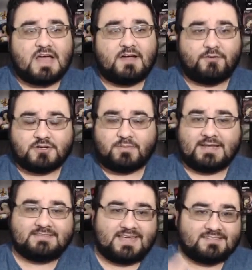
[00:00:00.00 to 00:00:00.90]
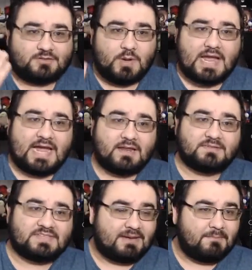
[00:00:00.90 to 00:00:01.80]
first place gets three
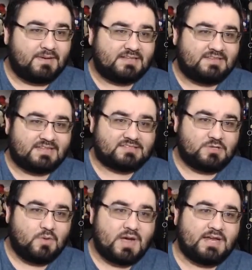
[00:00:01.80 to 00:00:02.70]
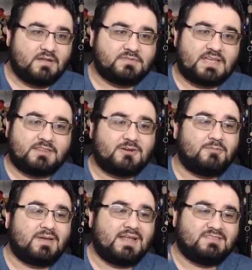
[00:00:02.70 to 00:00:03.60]
items, second place gets two items, and third
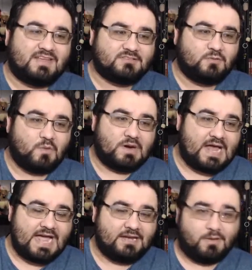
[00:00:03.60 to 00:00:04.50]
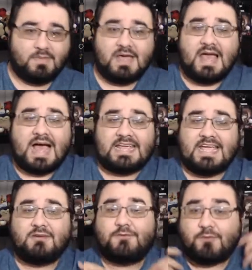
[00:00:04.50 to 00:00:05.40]
place gets one item.
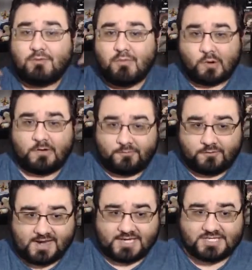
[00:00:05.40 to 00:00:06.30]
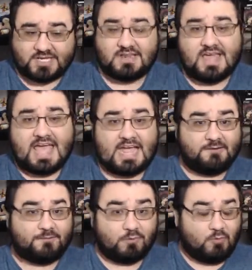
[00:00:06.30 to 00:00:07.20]
Again, for more information
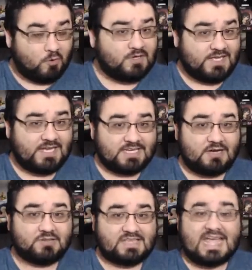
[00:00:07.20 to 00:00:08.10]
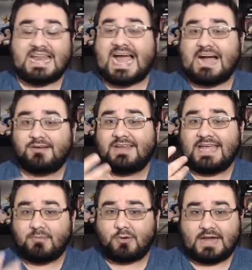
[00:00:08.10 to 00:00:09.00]
and for more details and how to
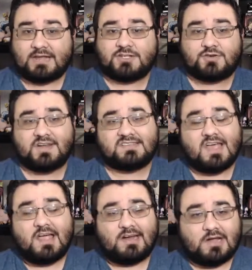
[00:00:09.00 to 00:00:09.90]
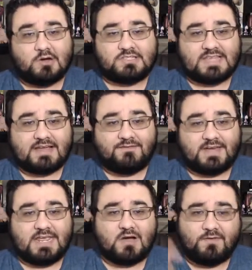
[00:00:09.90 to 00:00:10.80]
get more entries, go to that
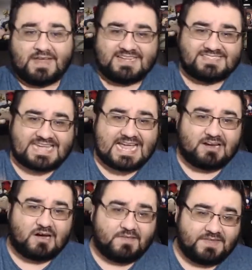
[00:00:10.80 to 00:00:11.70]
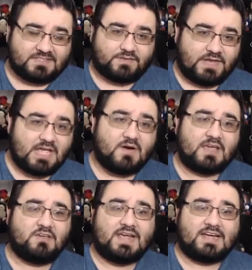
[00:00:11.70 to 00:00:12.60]
video that is tagged on this video,
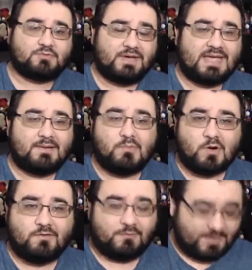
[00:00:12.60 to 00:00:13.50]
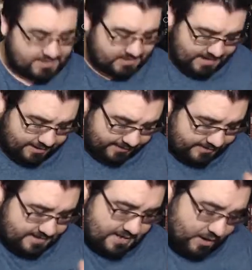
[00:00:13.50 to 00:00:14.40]
and you guys will get more information about it.
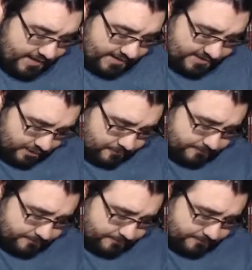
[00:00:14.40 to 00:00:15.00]
Okay, so